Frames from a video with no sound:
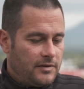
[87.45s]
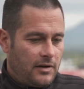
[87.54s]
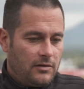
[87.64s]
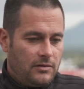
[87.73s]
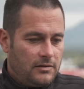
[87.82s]

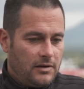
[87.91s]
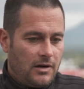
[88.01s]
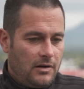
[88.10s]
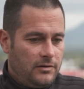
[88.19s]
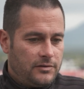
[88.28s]
So, you
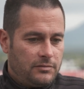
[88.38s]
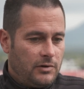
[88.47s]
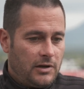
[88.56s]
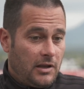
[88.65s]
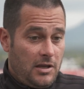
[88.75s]
know,
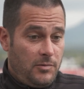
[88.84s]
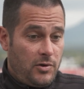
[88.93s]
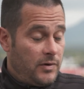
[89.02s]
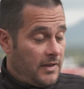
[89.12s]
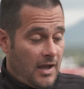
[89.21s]
we're going to keep
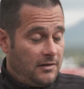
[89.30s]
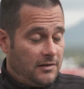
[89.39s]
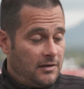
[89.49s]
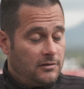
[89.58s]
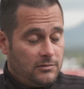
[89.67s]
doing that
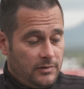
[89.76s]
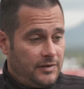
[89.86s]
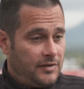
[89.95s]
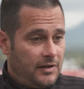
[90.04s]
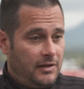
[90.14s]
until we
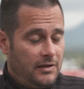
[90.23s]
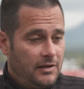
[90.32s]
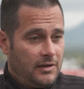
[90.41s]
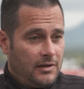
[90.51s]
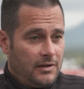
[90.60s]
see
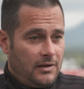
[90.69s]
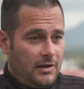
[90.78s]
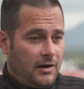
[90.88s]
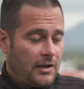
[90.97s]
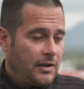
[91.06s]

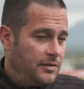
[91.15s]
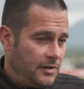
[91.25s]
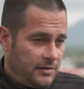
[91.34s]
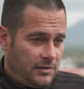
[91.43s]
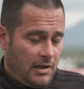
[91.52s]
it on a
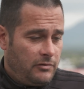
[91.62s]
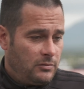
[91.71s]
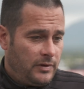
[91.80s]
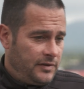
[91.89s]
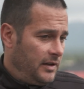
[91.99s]
consistent
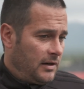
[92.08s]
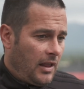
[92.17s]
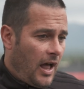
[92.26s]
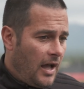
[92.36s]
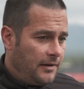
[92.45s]
level. We see it a
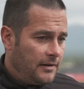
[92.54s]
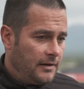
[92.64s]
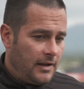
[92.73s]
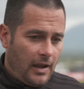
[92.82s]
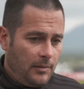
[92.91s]
lot
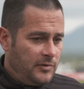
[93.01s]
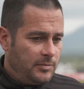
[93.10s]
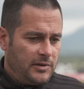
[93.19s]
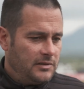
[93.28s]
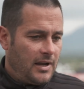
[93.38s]
in games,
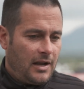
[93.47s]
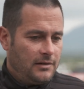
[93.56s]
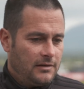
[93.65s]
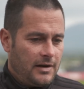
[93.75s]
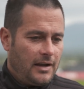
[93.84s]
but not,
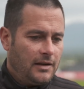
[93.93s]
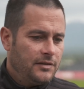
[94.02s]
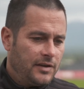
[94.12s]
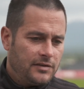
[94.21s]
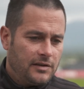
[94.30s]
not
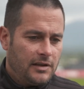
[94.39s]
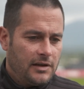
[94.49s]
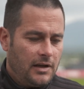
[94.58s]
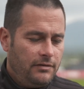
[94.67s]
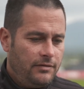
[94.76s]
consistently
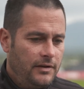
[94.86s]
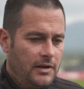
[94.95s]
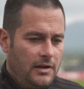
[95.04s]
enough.